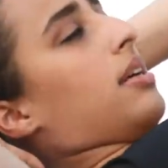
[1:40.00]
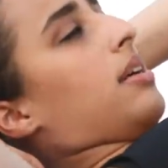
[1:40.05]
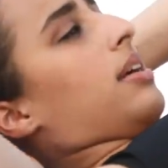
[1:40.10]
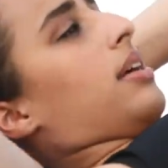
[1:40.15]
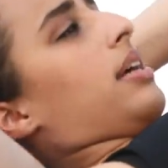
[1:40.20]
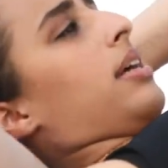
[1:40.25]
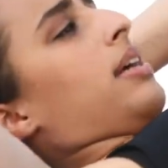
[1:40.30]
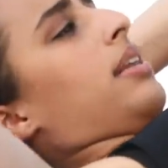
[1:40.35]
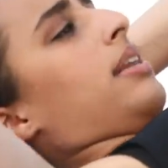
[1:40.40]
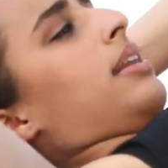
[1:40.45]

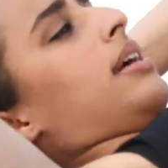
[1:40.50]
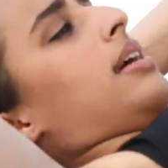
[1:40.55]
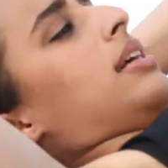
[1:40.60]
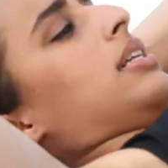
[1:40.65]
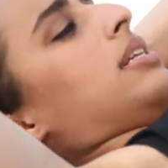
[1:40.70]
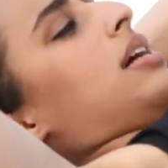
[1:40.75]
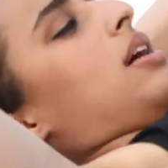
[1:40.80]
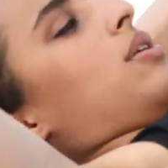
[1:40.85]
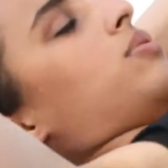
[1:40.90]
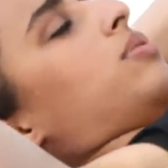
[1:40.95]
Inhale
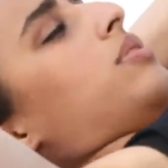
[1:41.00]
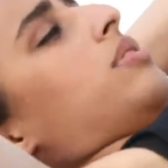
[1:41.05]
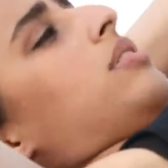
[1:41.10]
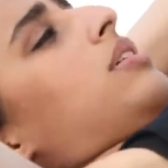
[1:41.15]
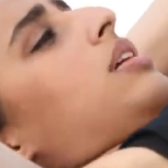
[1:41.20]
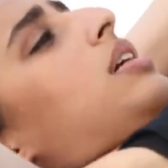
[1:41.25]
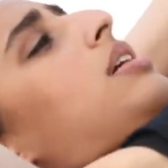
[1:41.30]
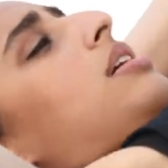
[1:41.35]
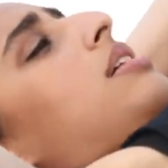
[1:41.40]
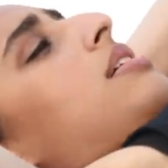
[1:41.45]
down.
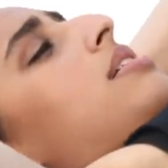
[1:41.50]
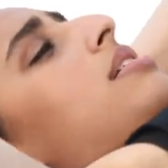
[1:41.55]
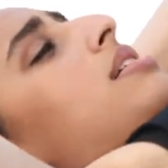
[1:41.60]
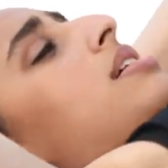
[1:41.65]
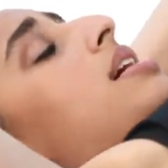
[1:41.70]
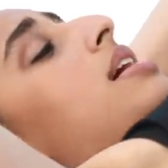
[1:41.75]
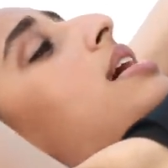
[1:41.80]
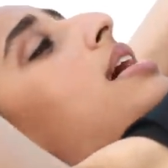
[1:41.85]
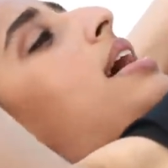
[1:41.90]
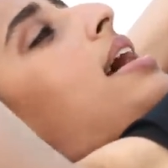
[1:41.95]

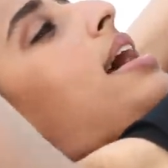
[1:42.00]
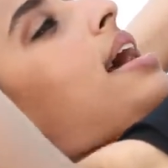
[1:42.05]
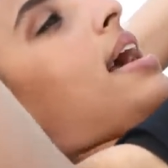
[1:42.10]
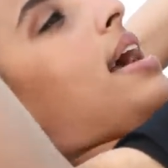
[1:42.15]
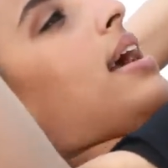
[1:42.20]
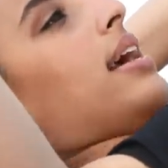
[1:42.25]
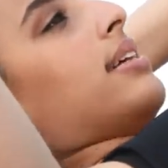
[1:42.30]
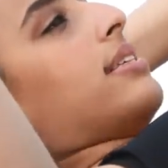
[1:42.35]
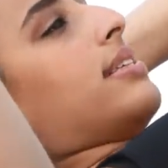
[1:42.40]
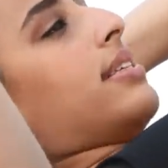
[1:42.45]

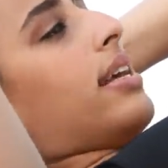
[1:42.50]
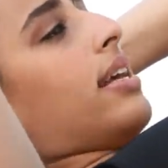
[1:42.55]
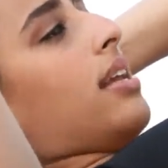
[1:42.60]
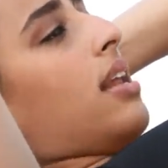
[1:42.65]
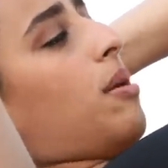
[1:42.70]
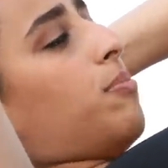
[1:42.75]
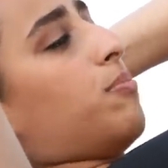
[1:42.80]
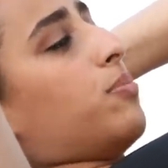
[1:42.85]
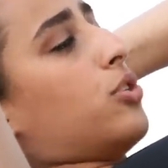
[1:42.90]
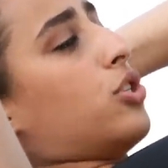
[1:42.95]
Exhale
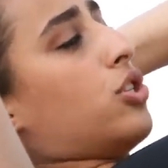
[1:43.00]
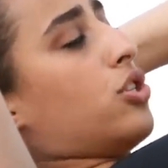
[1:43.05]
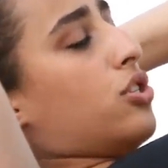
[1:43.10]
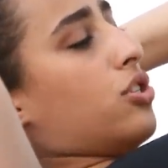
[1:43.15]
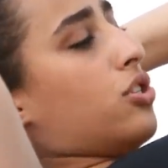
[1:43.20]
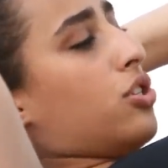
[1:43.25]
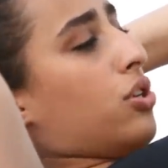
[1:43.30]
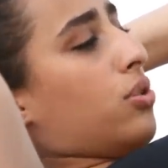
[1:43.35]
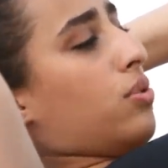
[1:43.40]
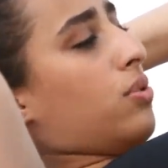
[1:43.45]
up.
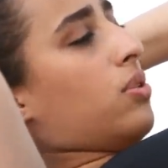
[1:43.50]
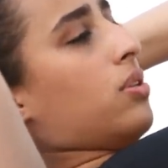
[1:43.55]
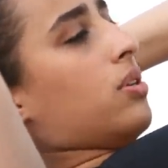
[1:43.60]
Two.